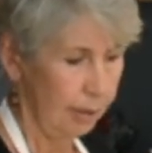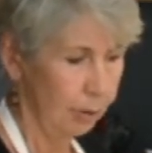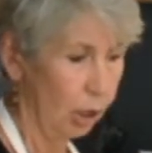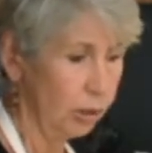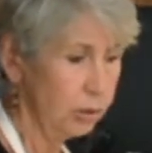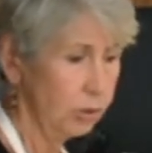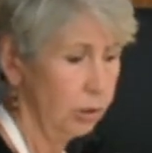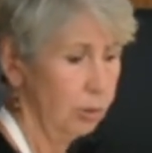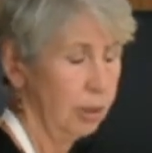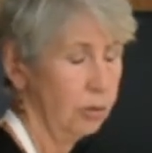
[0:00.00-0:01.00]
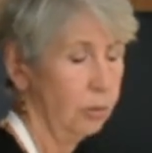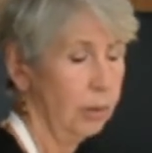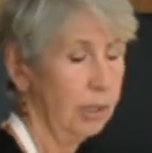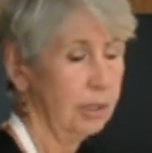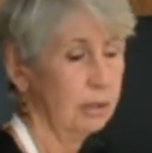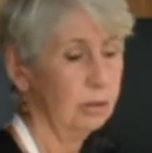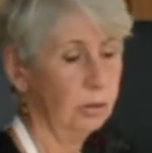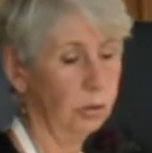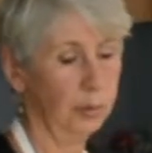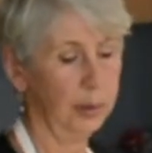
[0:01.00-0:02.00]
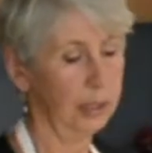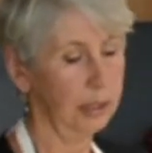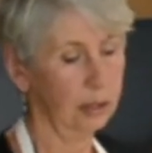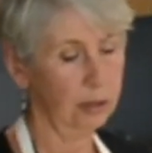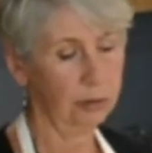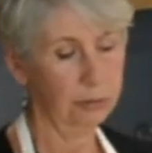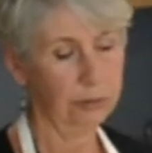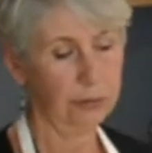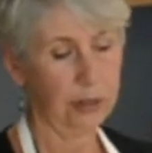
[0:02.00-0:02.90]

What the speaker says: also going to be throwing in a little bit of